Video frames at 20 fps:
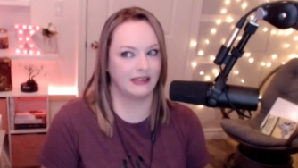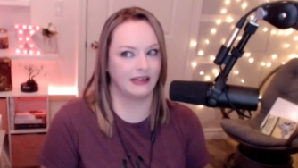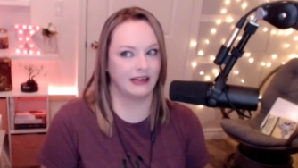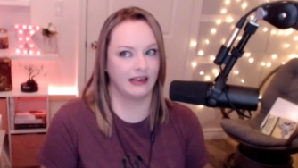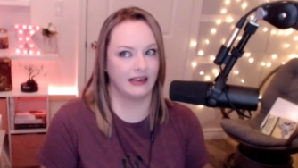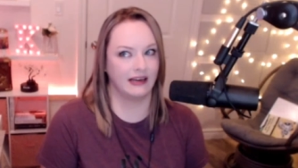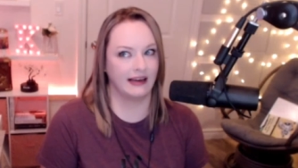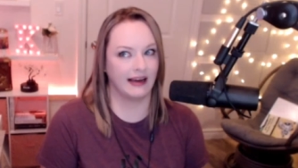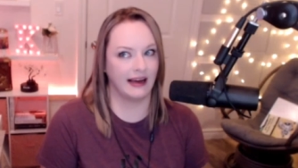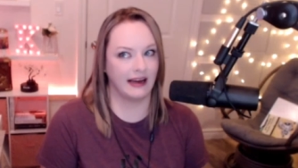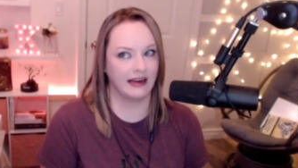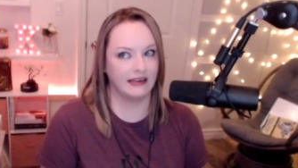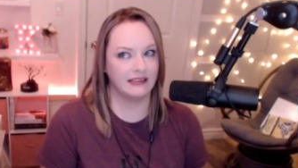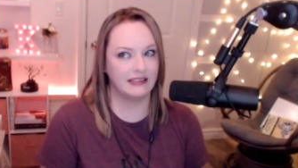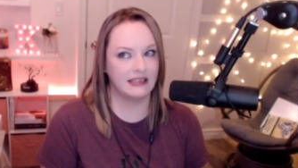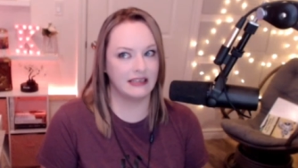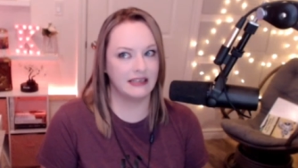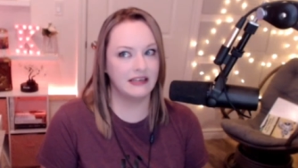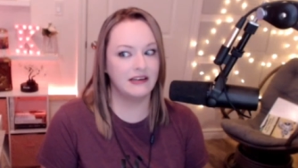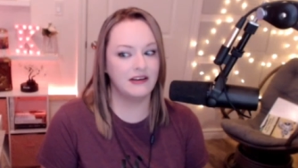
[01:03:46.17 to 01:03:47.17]
Uh, I
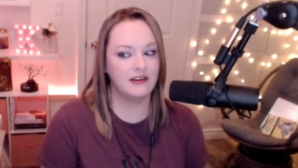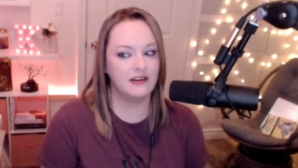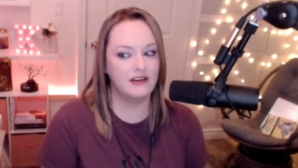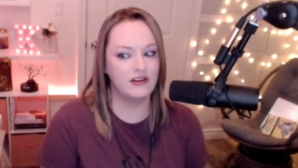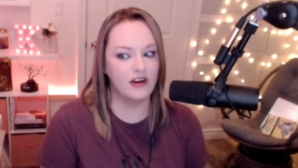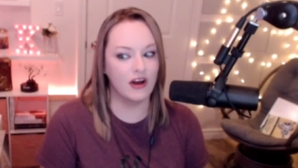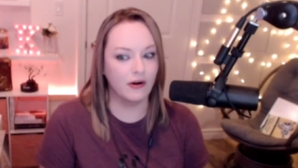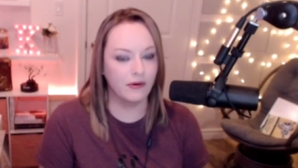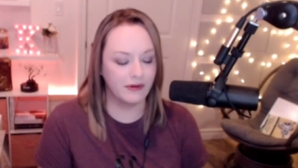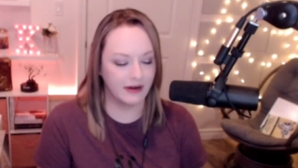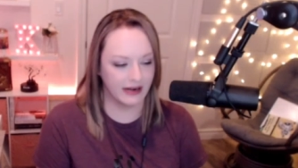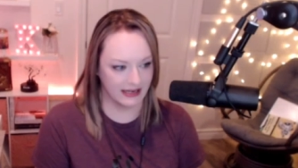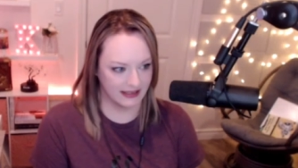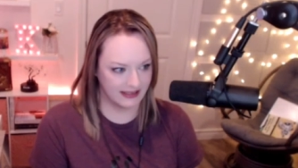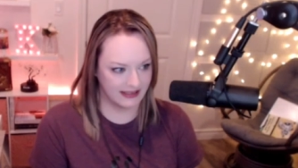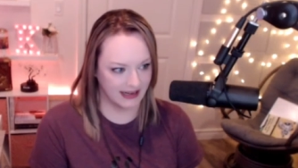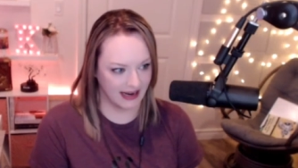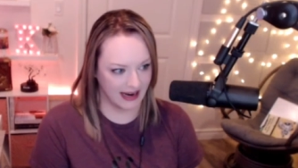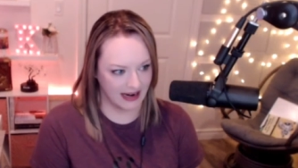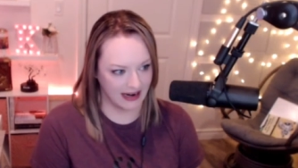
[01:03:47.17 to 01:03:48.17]
didn't
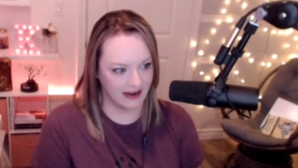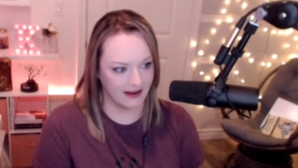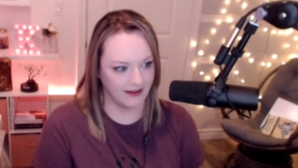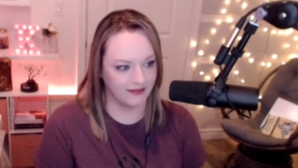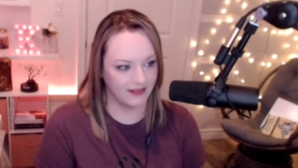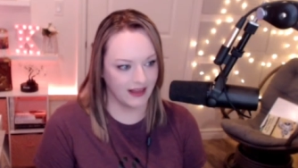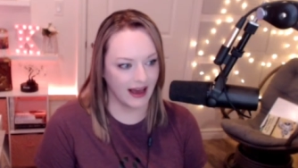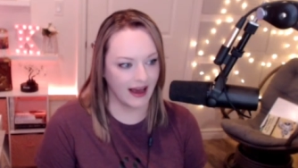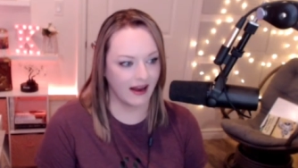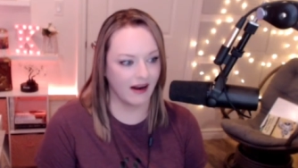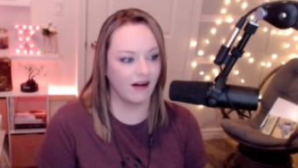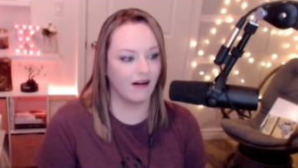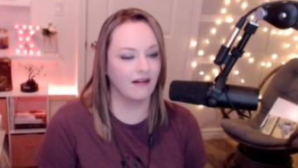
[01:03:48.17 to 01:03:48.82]
notice any of that.